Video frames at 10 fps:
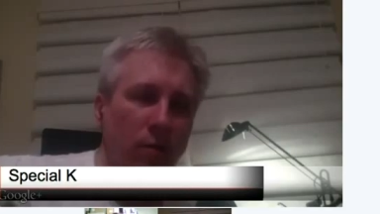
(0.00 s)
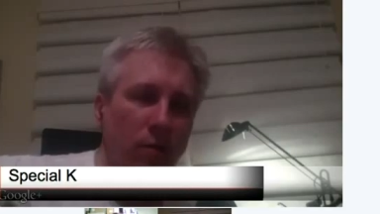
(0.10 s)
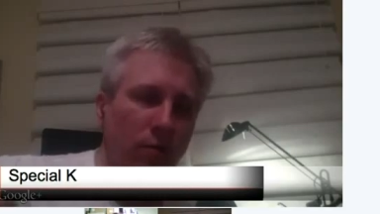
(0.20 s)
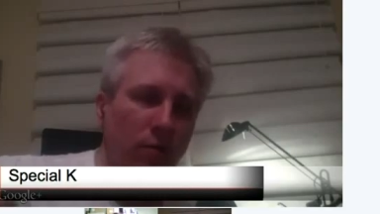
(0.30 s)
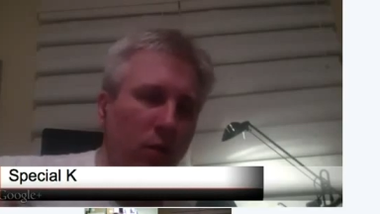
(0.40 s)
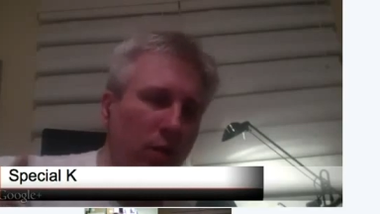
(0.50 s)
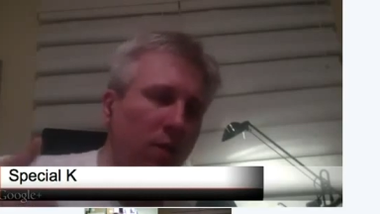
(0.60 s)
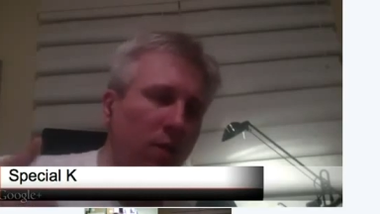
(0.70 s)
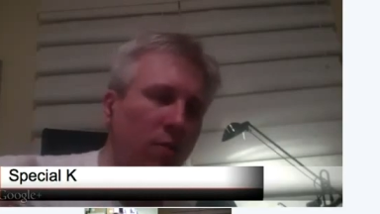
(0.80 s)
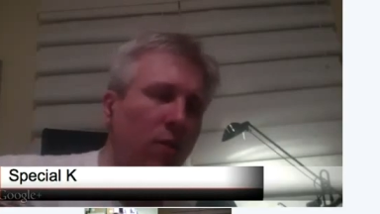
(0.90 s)
So you're going
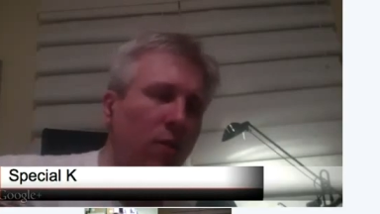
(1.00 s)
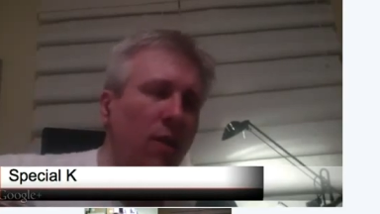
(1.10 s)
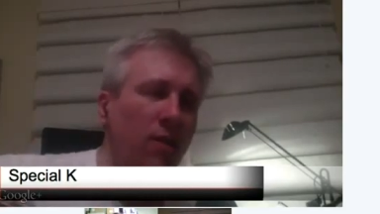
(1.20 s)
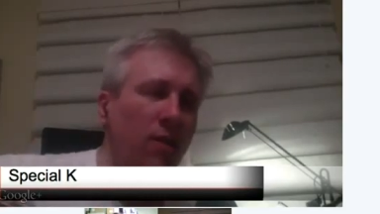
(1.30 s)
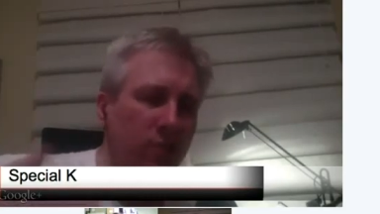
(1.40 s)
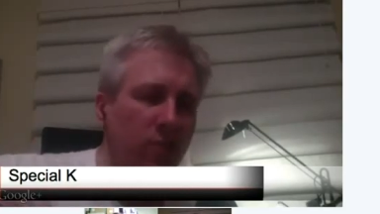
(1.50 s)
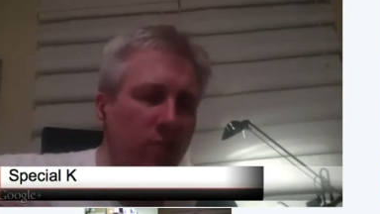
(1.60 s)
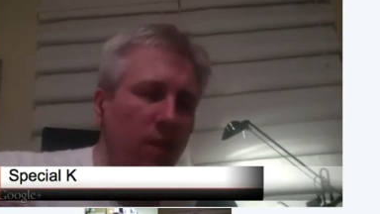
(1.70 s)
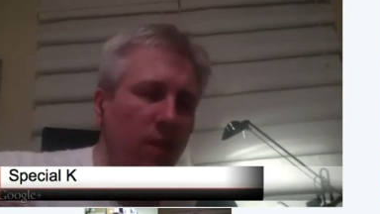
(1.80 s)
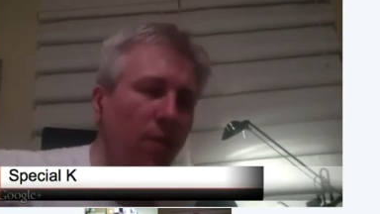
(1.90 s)
to need to stitch
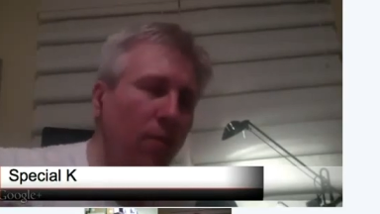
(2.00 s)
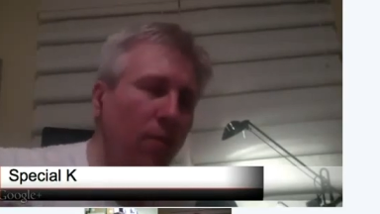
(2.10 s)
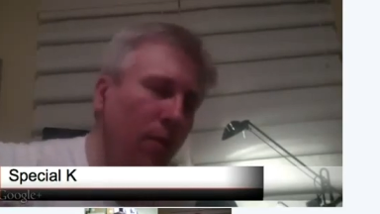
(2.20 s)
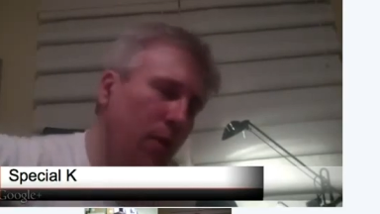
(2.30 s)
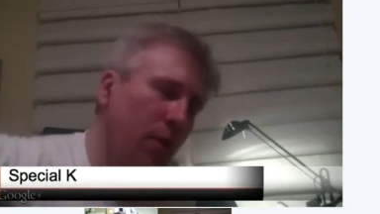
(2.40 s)
them together.